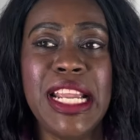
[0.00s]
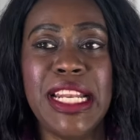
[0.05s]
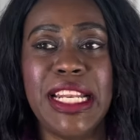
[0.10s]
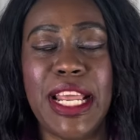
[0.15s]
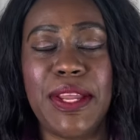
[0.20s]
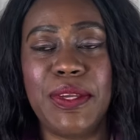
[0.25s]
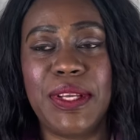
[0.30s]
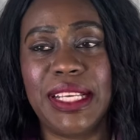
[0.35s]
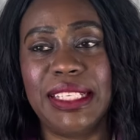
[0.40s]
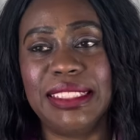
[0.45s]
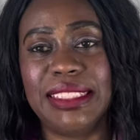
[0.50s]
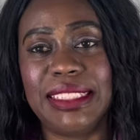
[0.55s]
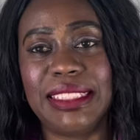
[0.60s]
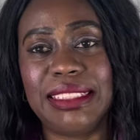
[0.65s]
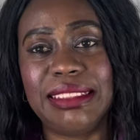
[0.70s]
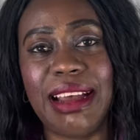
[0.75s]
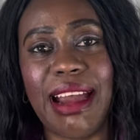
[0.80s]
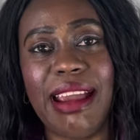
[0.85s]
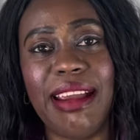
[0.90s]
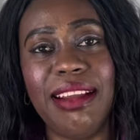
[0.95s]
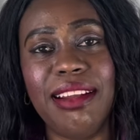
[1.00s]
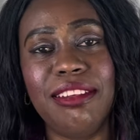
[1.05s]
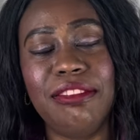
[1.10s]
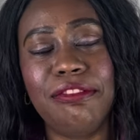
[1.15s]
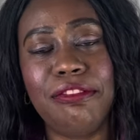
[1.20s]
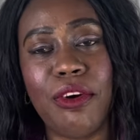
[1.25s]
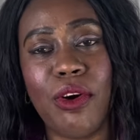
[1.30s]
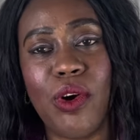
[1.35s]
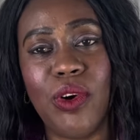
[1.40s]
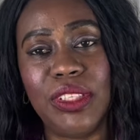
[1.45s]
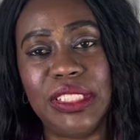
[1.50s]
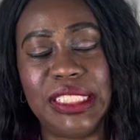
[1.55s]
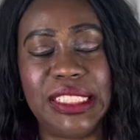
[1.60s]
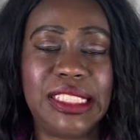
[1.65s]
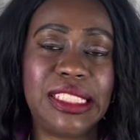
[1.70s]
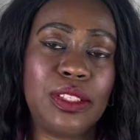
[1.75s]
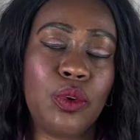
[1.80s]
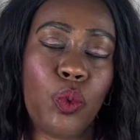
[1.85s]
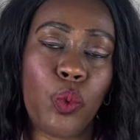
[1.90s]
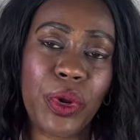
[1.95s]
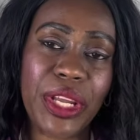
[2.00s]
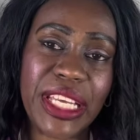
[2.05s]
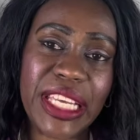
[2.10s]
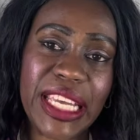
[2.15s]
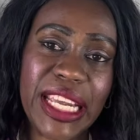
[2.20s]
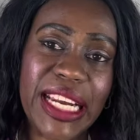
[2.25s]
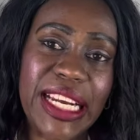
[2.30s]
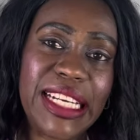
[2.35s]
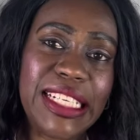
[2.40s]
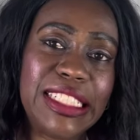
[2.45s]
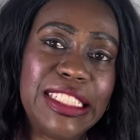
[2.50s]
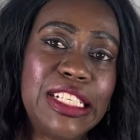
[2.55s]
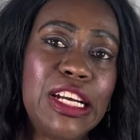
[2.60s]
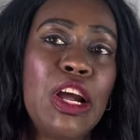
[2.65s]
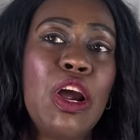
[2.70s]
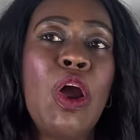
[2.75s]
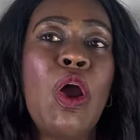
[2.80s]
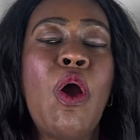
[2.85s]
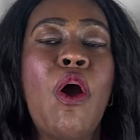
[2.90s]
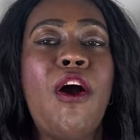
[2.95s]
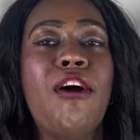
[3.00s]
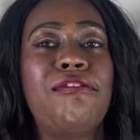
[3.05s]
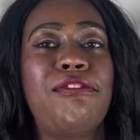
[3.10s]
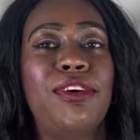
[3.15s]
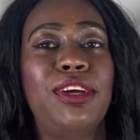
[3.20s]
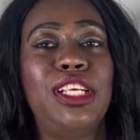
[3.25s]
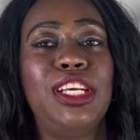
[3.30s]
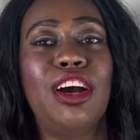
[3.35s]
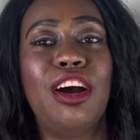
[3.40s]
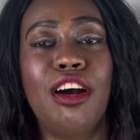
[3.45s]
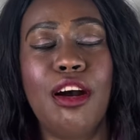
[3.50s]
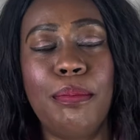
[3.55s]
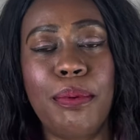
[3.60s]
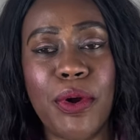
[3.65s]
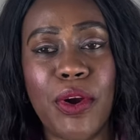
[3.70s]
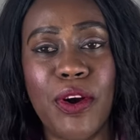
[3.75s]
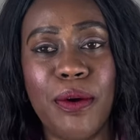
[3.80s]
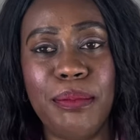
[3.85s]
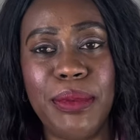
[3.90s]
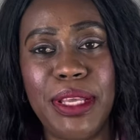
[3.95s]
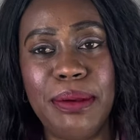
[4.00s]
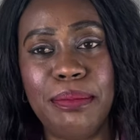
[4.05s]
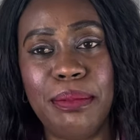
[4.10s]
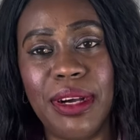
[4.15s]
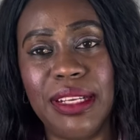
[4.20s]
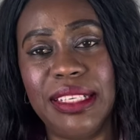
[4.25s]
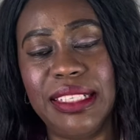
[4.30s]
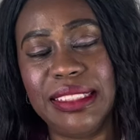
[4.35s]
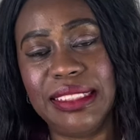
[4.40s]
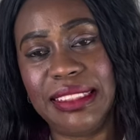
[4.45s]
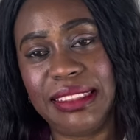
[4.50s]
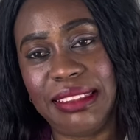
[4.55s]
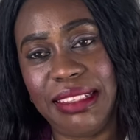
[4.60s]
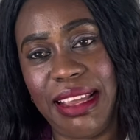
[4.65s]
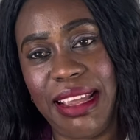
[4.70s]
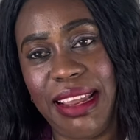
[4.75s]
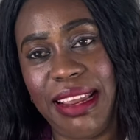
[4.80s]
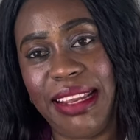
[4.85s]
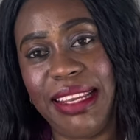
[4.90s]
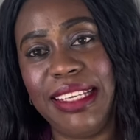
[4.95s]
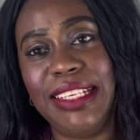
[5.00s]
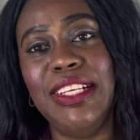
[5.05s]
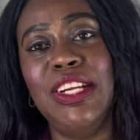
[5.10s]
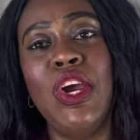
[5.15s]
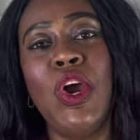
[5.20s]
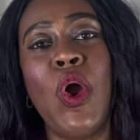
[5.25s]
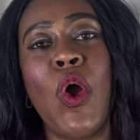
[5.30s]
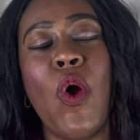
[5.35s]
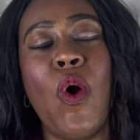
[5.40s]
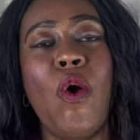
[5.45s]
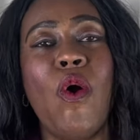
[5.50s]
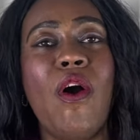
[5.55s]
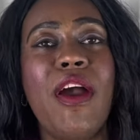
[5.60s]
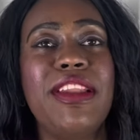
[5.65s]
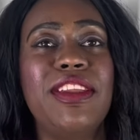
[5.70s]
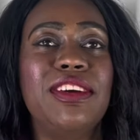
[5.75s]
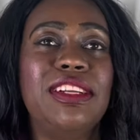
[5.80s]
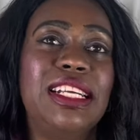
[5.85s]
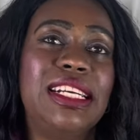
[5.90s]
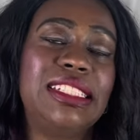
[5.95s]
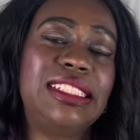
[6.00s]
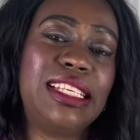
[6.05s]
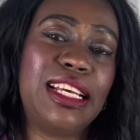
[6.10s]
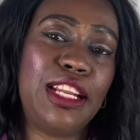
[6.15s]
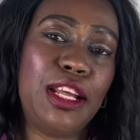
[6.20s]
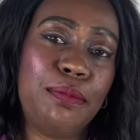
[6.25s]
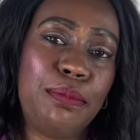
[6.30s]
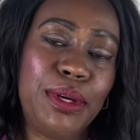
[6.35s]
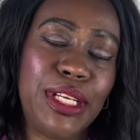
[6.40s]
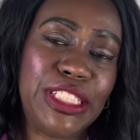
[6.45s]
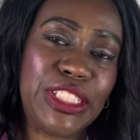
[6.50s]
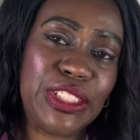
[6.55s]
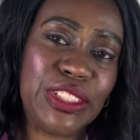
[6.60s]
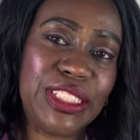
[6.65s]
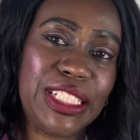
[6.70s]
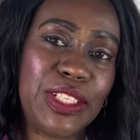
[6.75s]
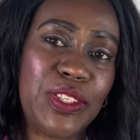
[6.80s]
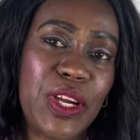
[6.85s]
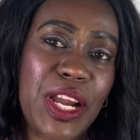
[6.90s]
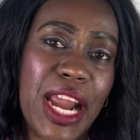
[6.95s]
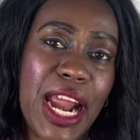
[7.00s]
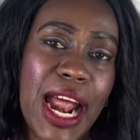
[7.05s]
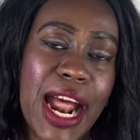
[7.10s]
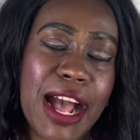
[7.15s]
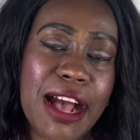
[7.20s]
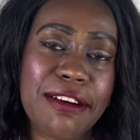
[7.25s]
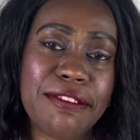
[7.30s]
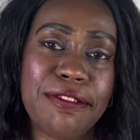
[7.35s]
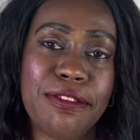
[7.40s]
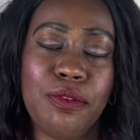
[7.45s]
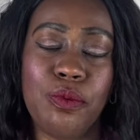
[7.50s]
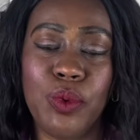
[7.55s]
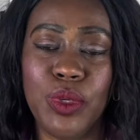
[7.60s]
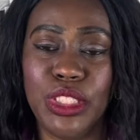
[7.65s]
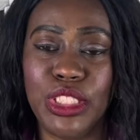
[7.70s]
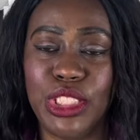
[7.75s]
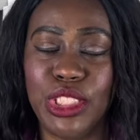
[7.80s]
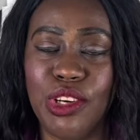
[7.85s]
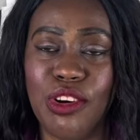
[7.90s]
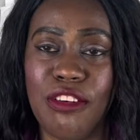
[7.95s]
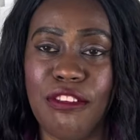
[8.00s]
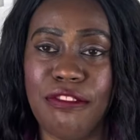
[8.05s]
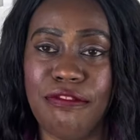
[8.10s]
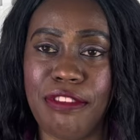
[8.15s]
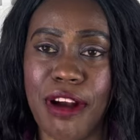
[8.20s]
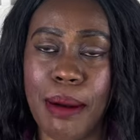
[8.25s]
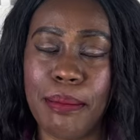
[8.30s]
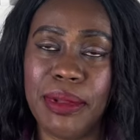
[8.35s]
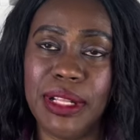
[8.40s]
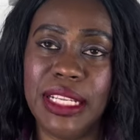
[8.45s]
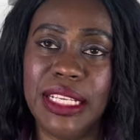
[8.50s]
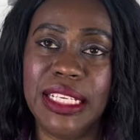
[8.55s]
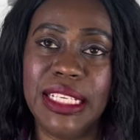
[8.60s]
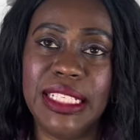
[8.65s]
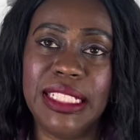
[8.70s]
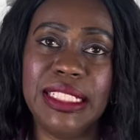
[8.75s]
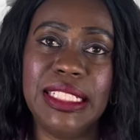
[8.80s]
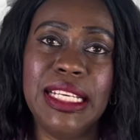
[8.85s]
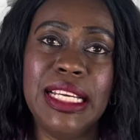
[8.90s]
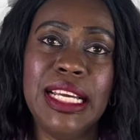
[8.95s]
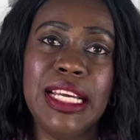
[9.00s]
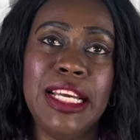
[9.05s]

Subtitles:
that you can style for this weekend or for the upcoming Mother's Day or any other celebration that you have with your family,